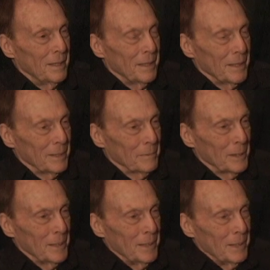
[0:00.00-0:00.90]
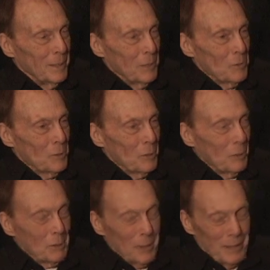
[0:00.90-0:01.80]
And we used to
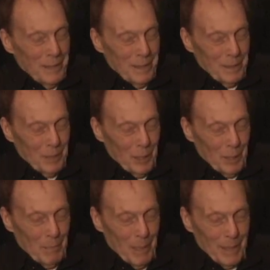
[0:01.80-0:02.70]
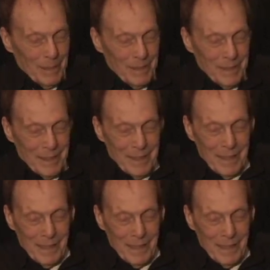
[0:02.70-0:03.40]
go and talk about, there's a